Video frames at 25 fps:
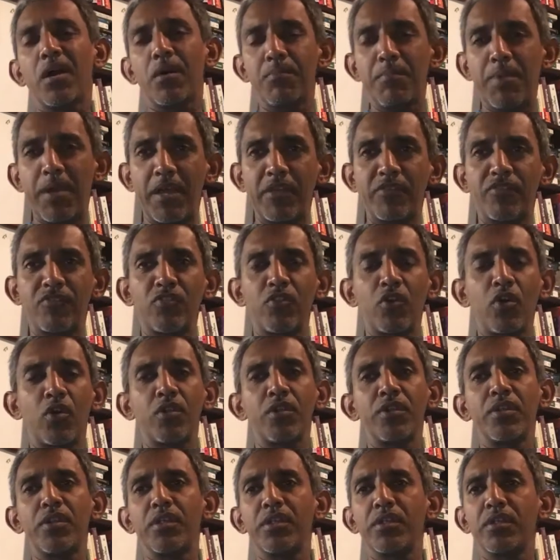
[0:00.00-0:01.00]
based
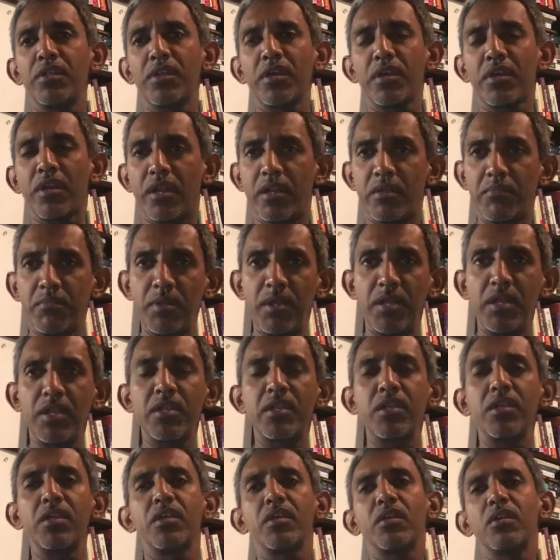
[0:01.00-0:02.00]
on the
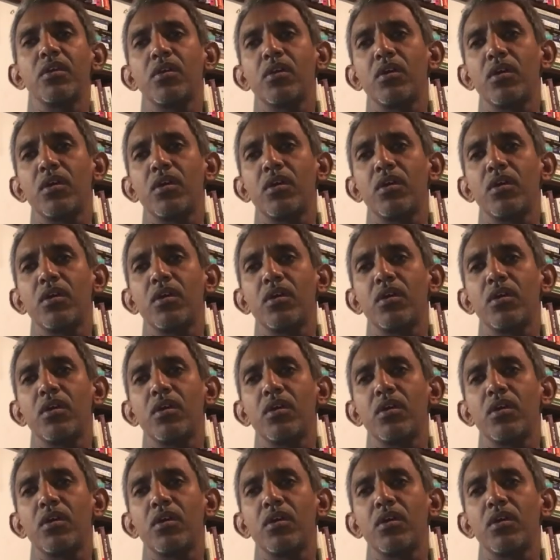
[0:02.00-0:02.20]
credibility